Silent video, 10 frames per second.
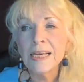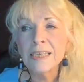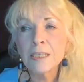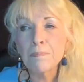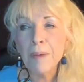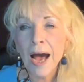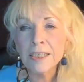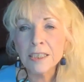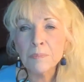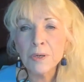Is it
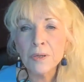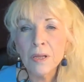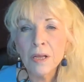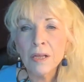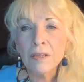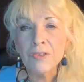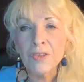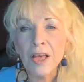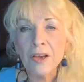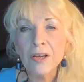possible that
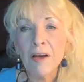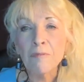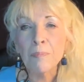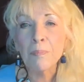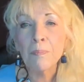they could have